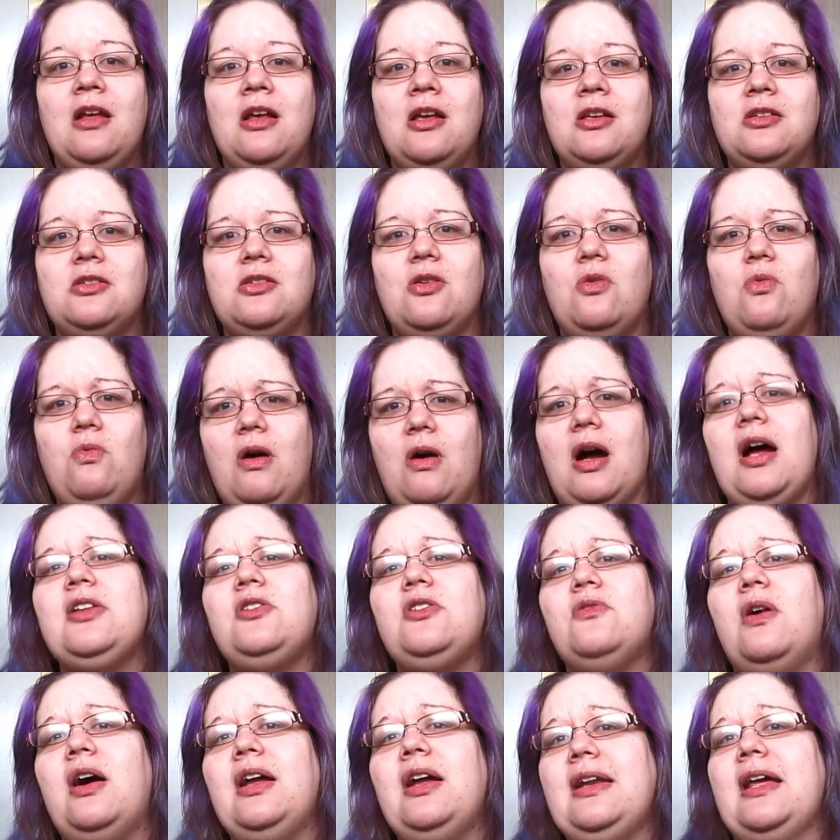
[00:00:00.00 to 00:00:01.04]
So why
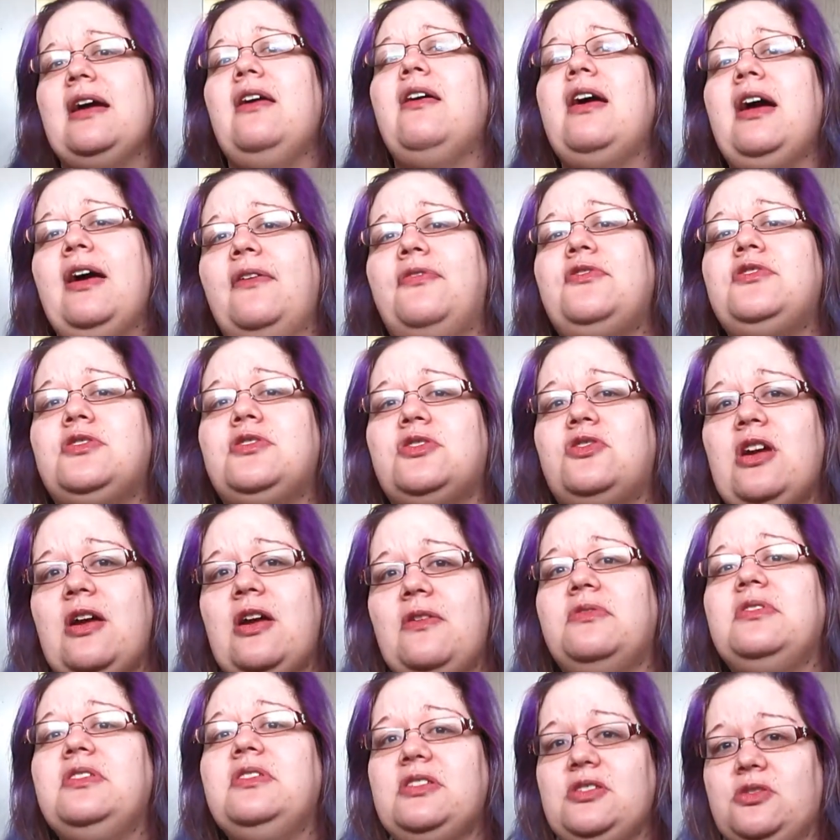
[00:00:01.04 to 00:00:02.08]
do I now have to
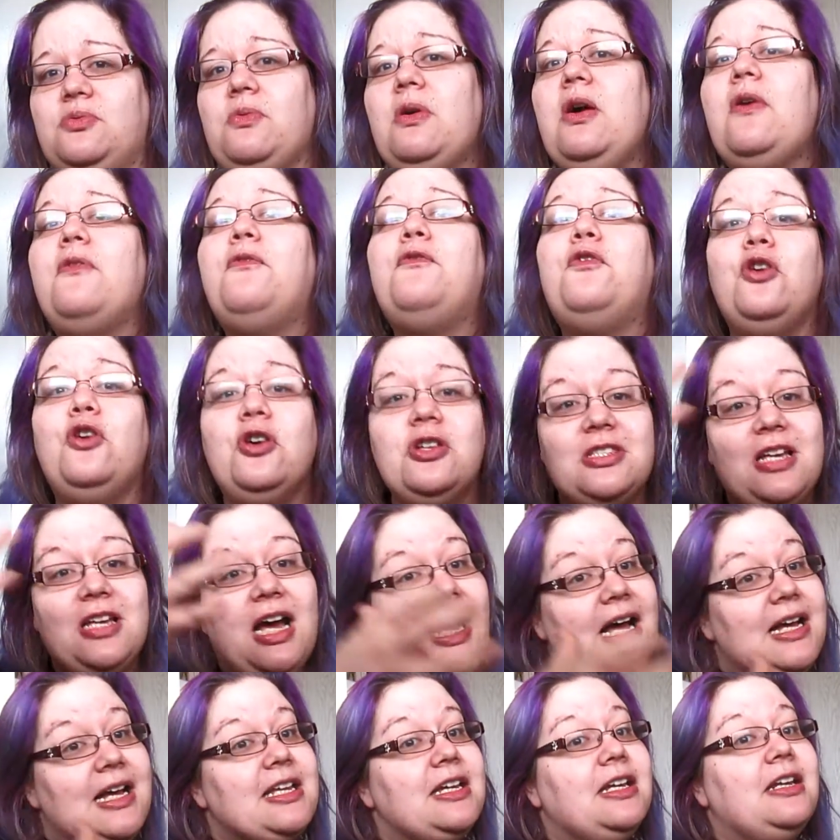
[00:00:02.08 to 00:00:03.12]
travel as well for
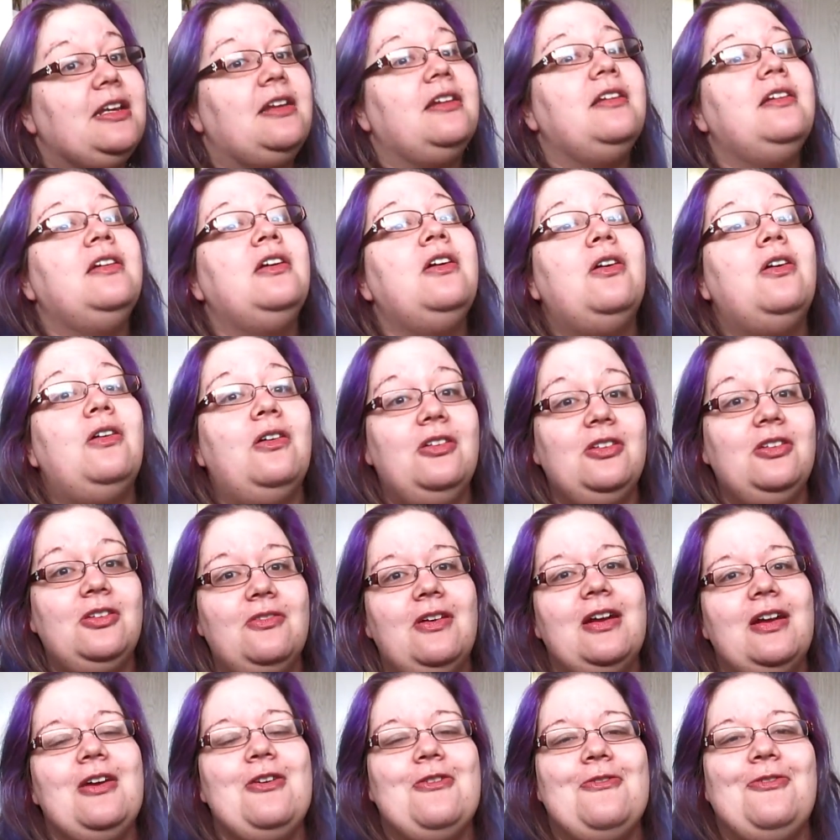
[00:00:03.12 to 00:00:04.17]
Target all the
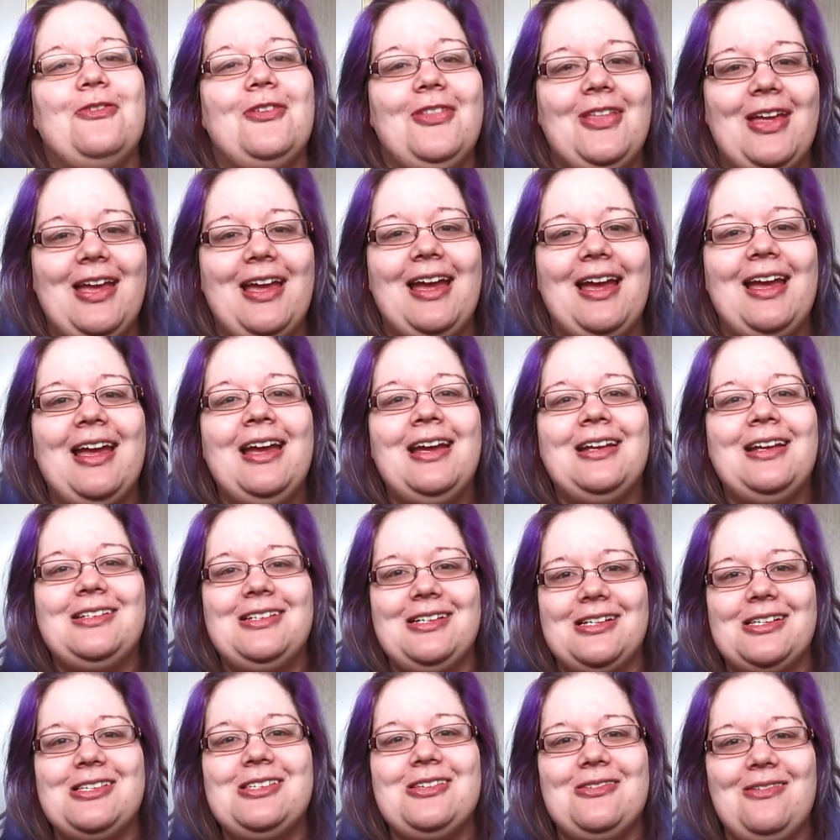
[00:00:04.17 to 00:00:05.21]
way over there
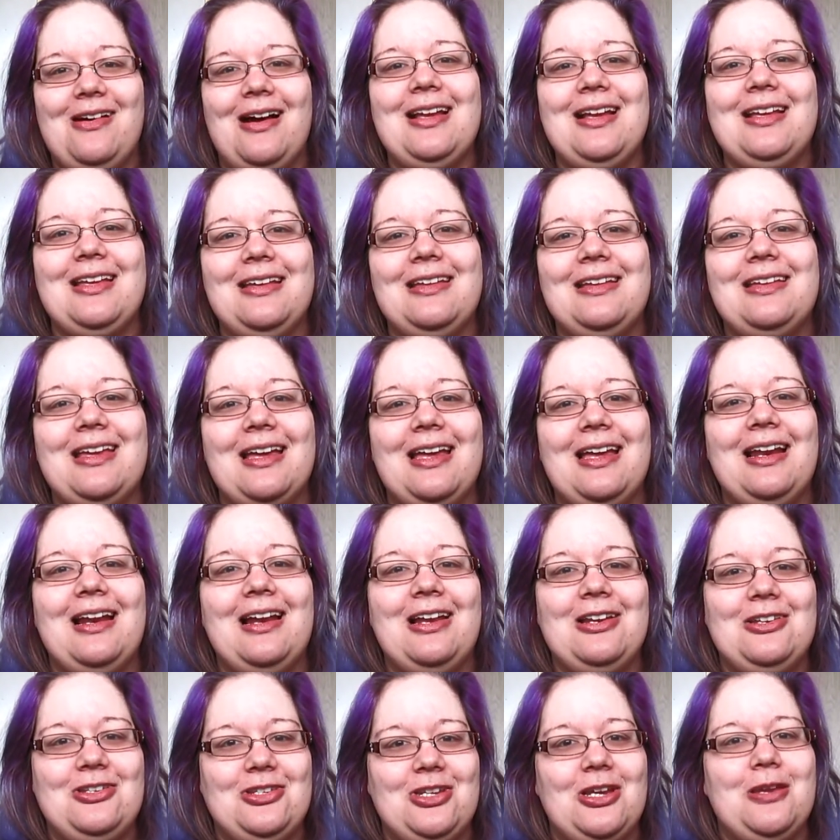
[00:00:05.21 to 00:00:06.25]
just so I can get
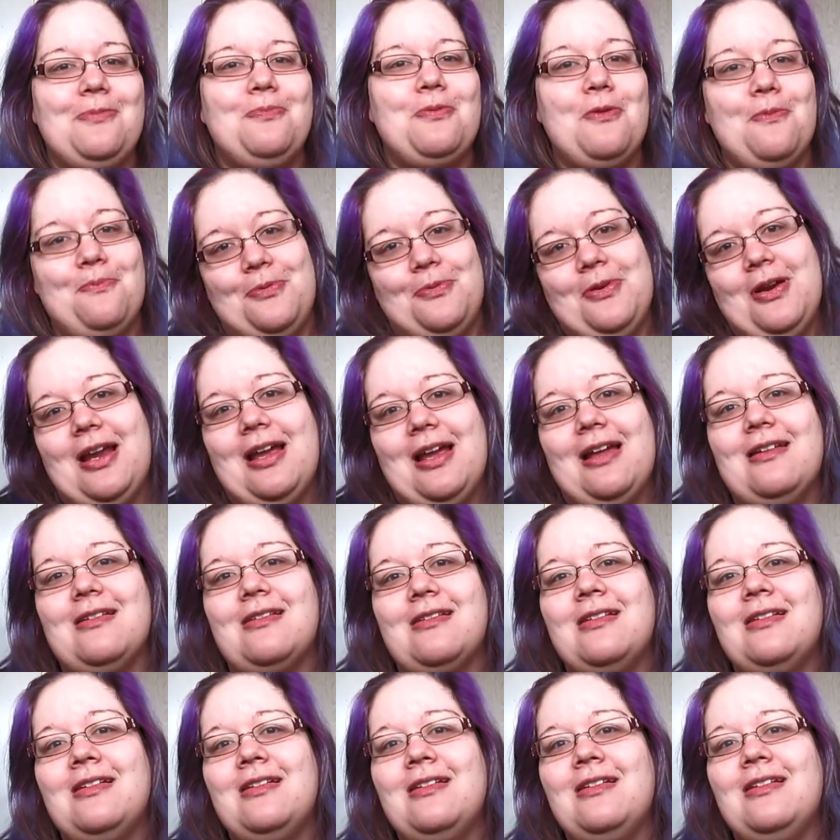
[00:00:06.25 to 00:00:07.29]
a cheaper brand
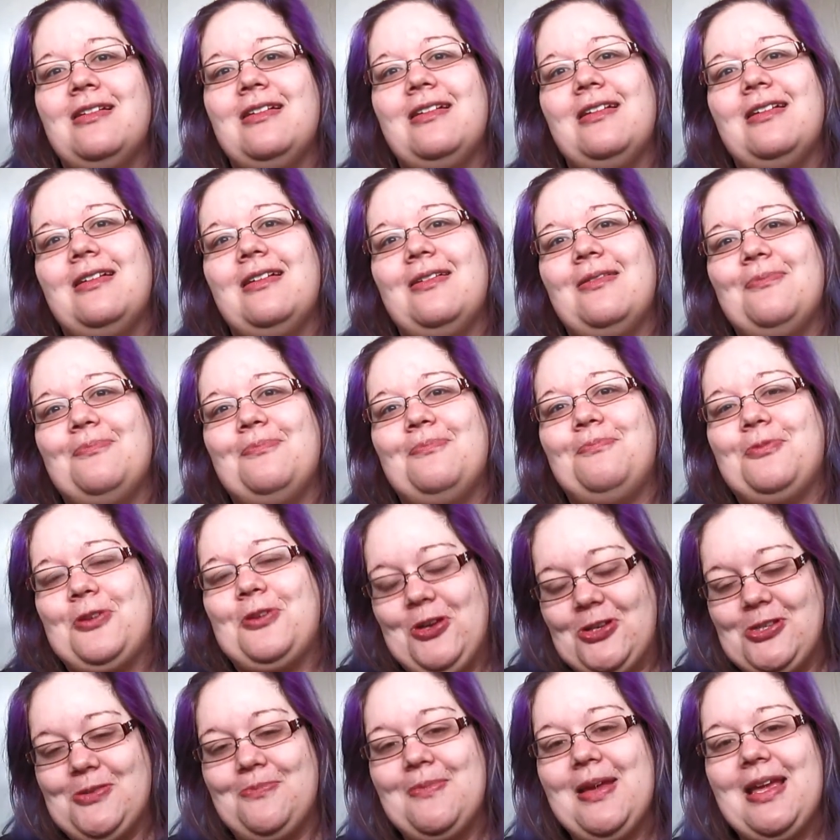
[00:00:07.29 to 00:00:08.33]

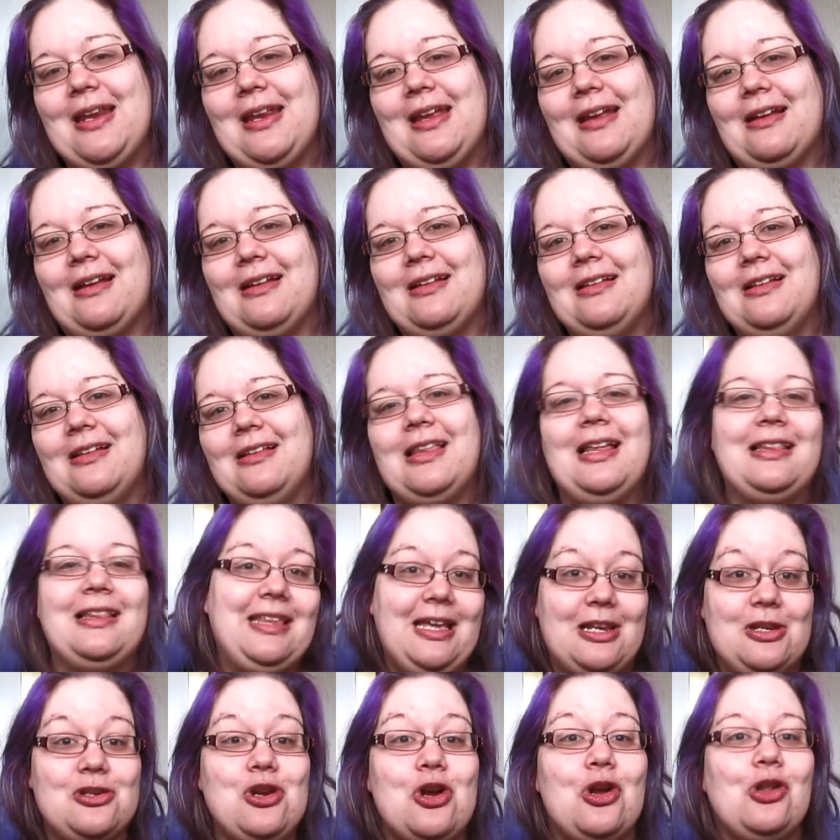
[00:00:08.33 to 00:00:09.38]
cosmetic that
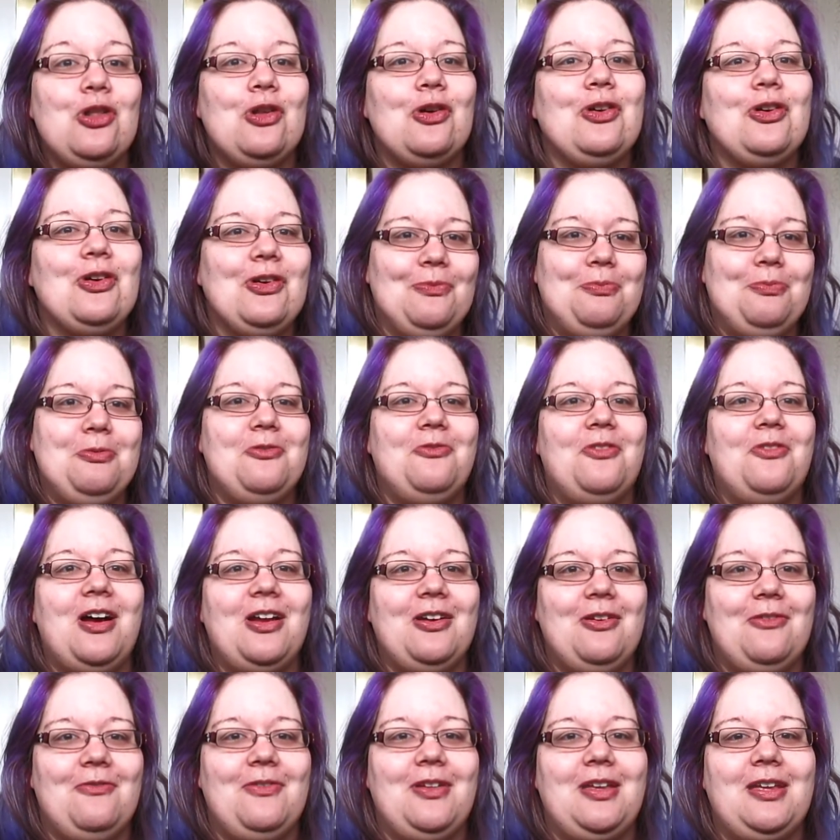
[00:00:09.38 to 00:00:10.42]
they no longer provide
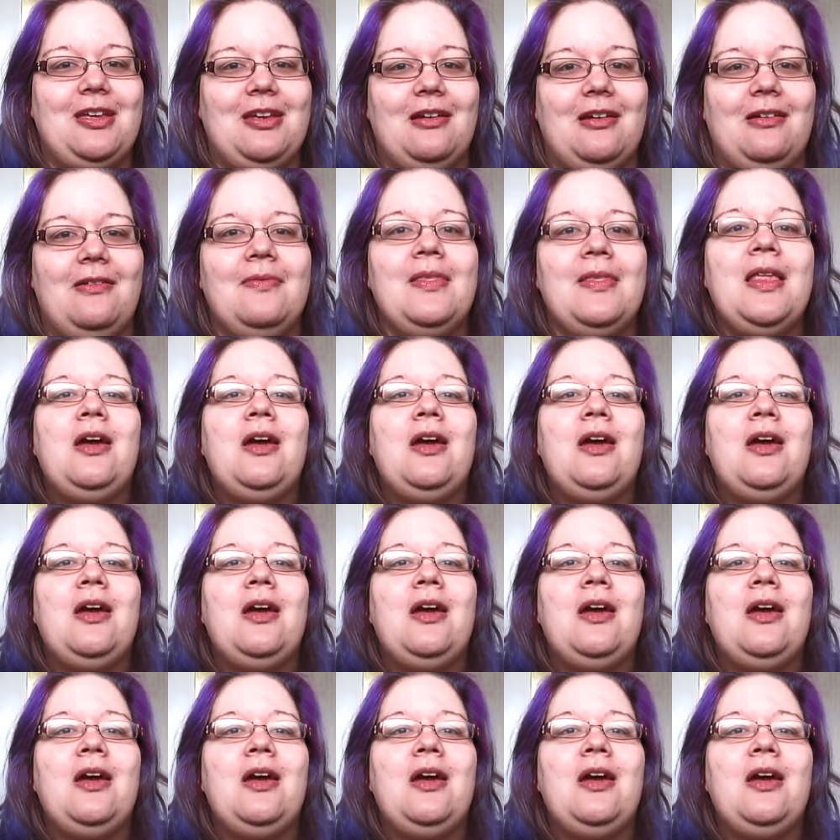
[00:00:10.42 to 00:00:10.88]
over here.